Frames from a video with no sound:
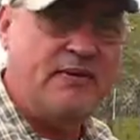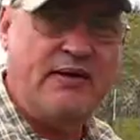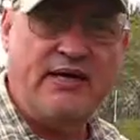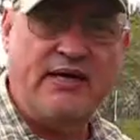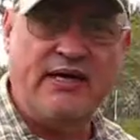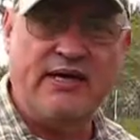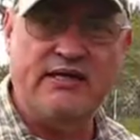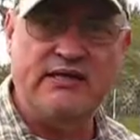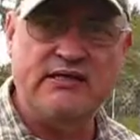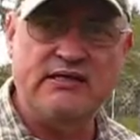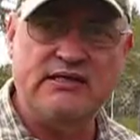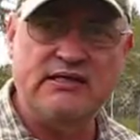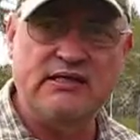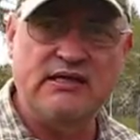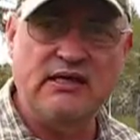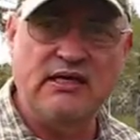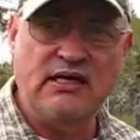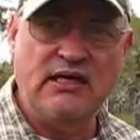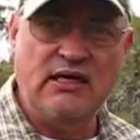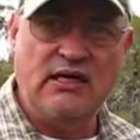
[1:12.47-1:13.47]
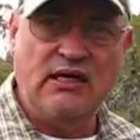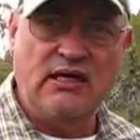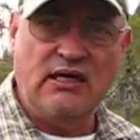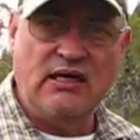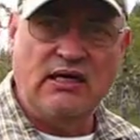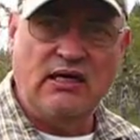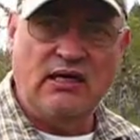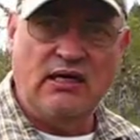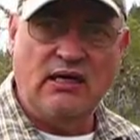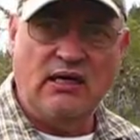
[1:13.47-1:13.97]
beds,
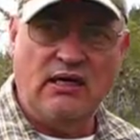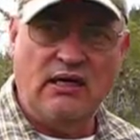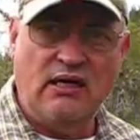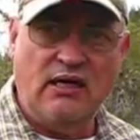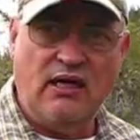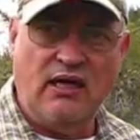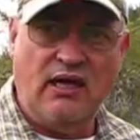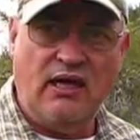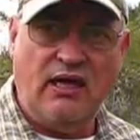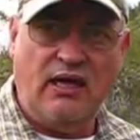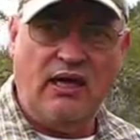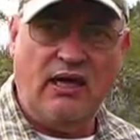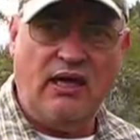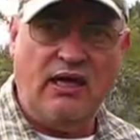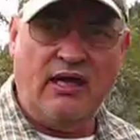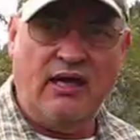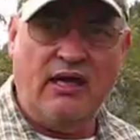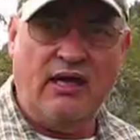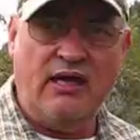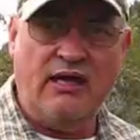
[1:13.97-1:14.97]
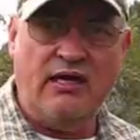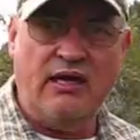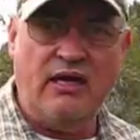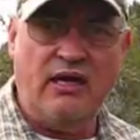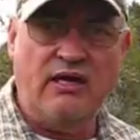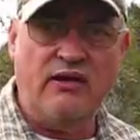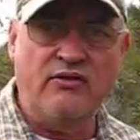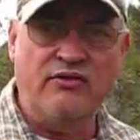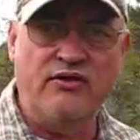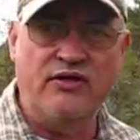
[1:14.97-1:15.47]
and
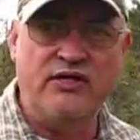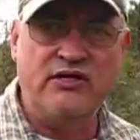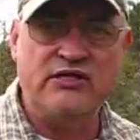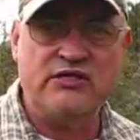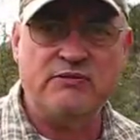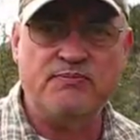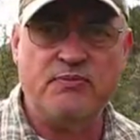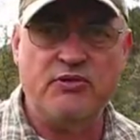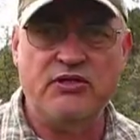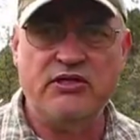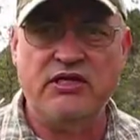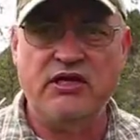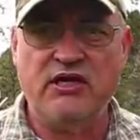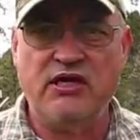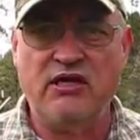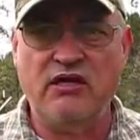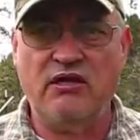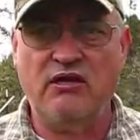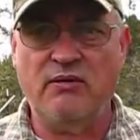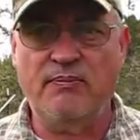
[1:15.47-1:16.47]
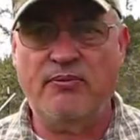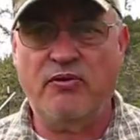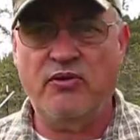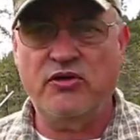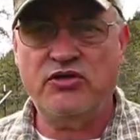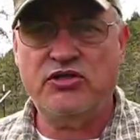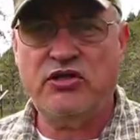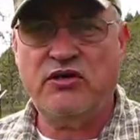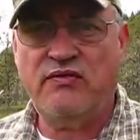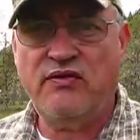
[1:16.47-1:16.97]
this particular
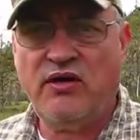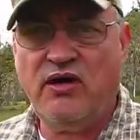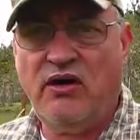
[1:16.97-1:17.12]
portion of the